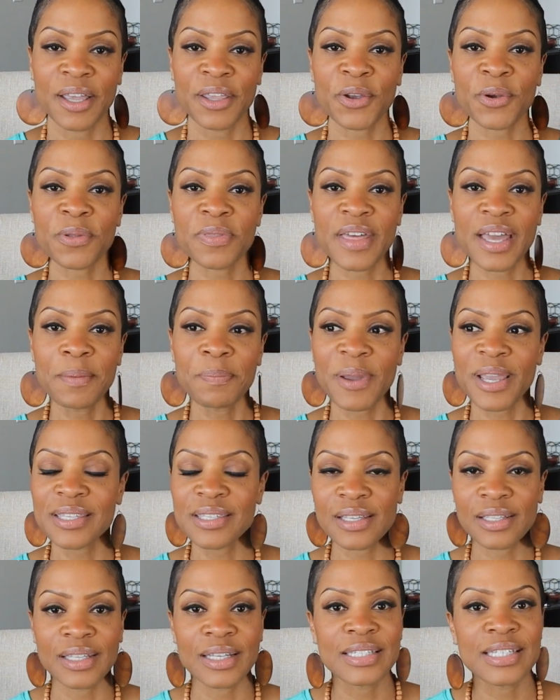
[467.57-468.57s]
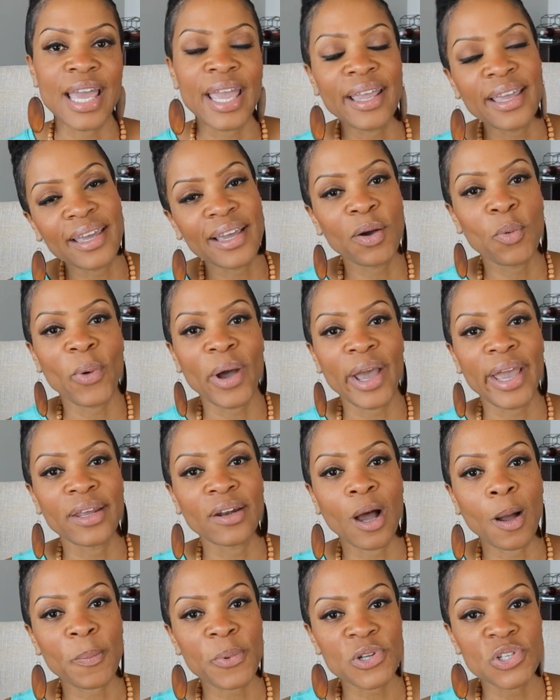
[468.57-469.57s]
you're then basically taking away an
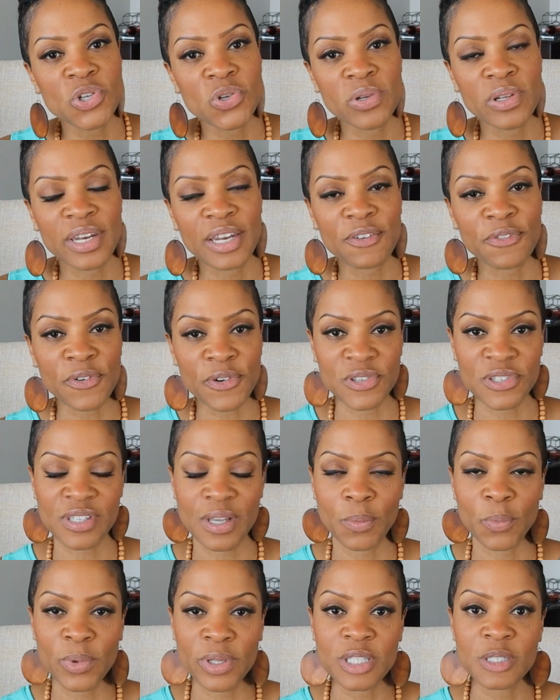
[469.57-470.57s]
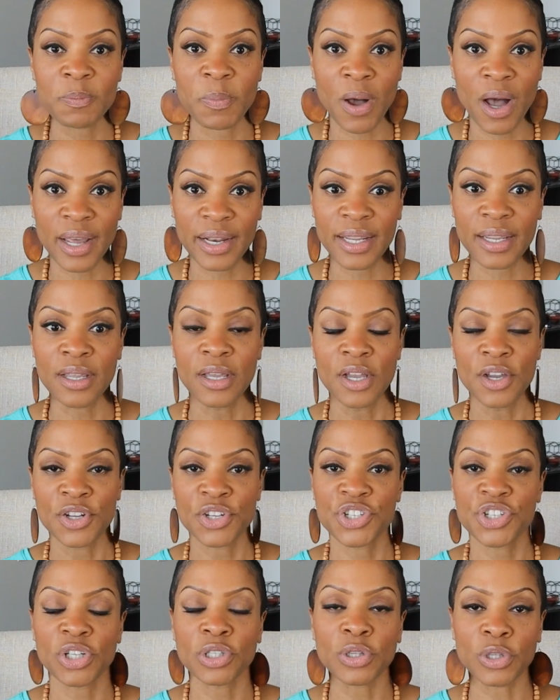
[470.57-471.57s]
opportunity for someone's body
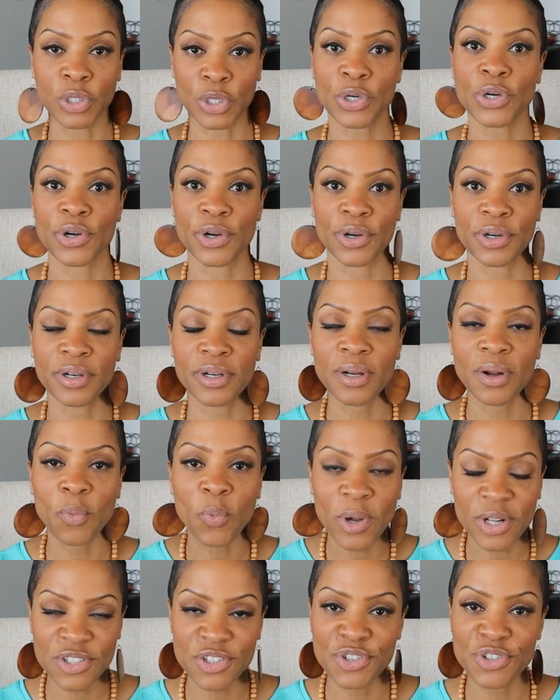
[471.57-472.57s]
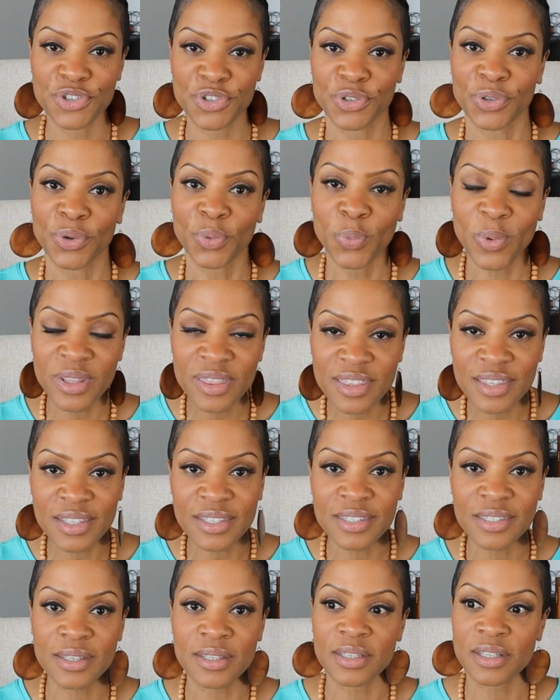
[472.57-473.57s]
to learn what to do with
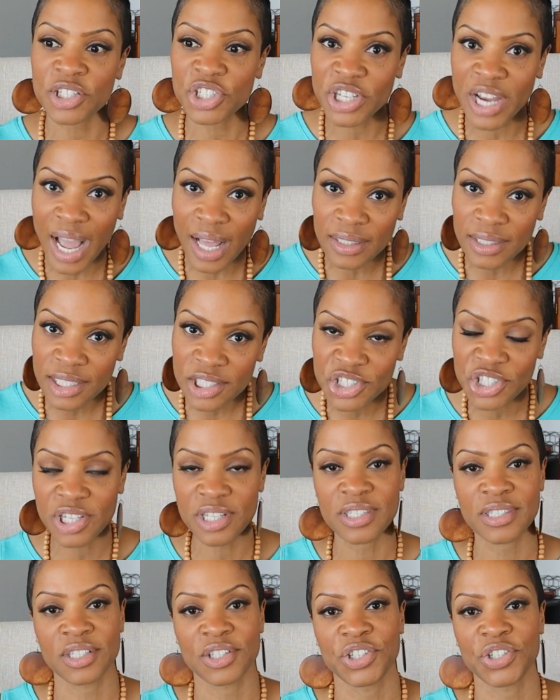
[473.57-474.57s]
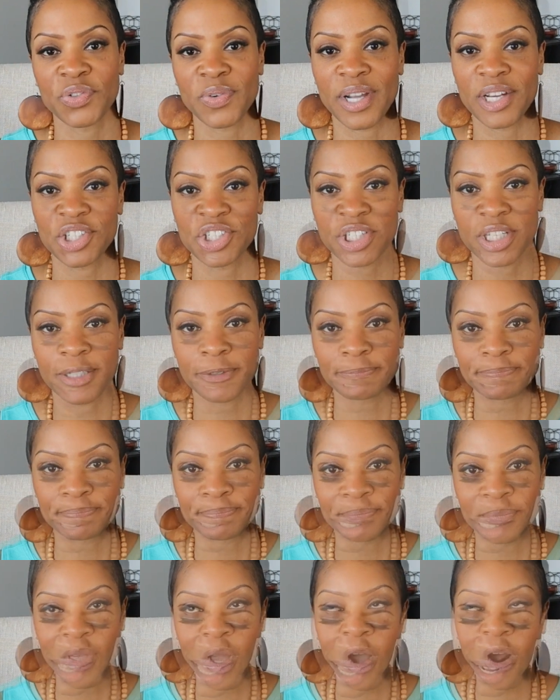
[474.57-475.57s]
this challenging situation.
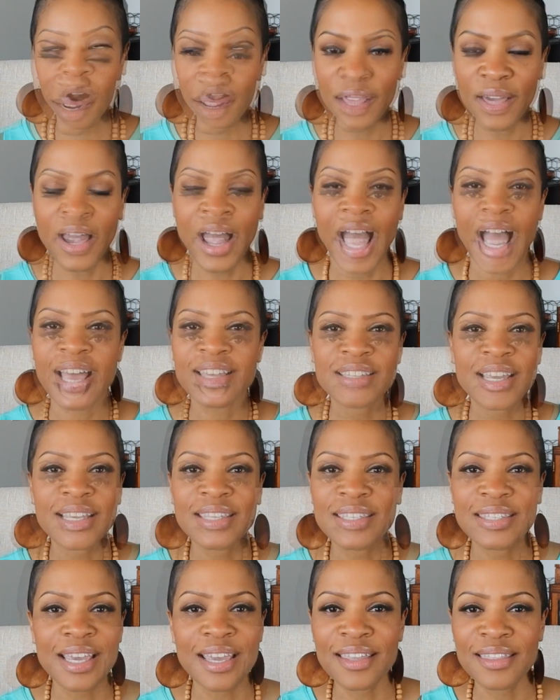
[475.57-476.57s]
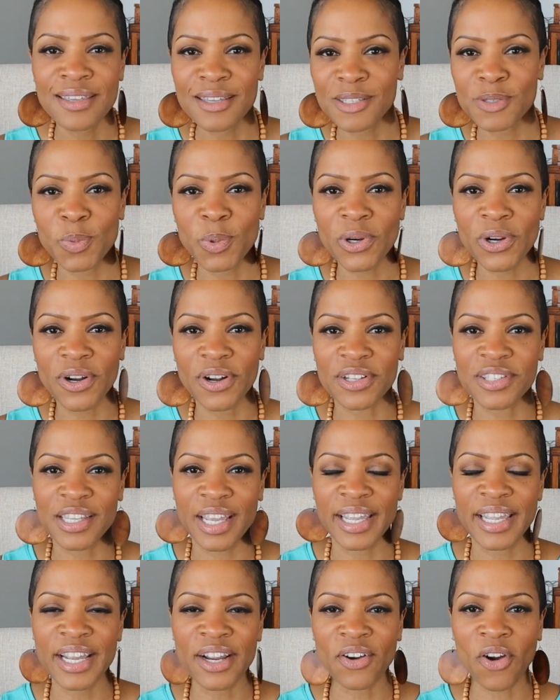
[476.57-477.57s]
As I say these words, I
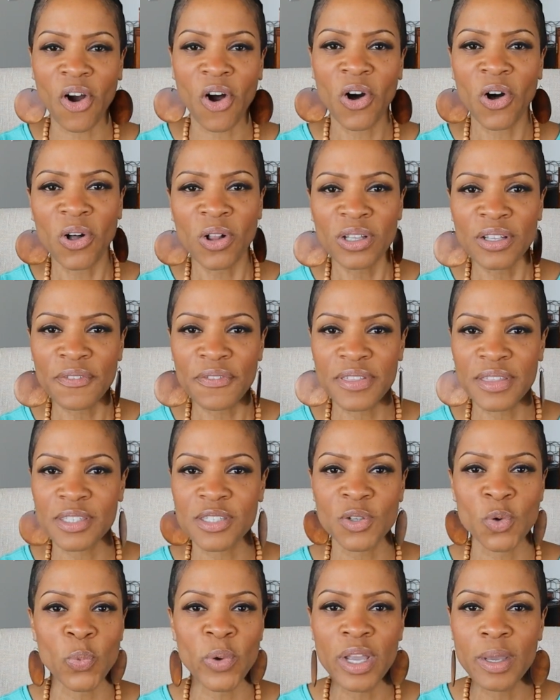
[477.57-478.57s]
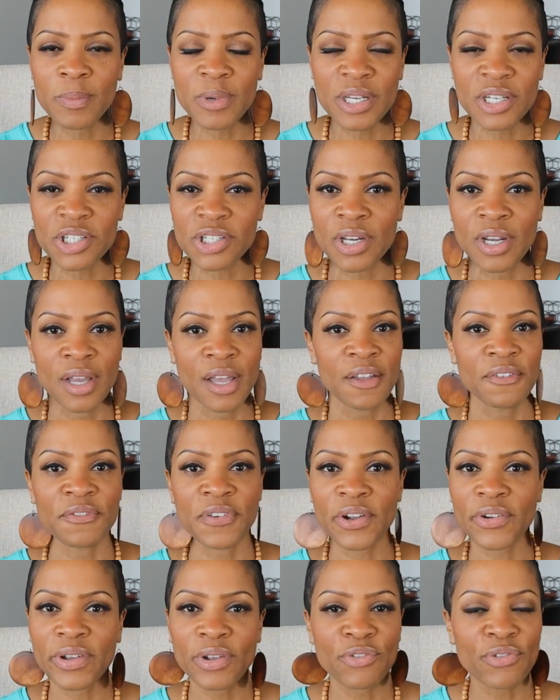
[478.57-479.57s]
hear all of the squeamish,
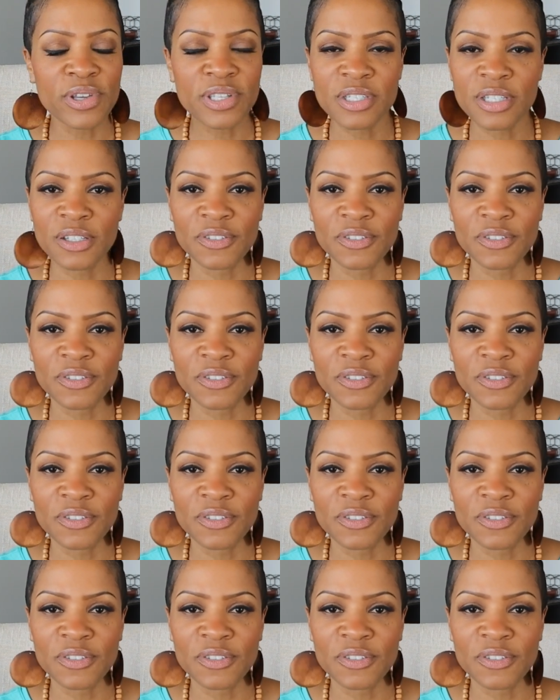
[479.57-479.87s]
very risk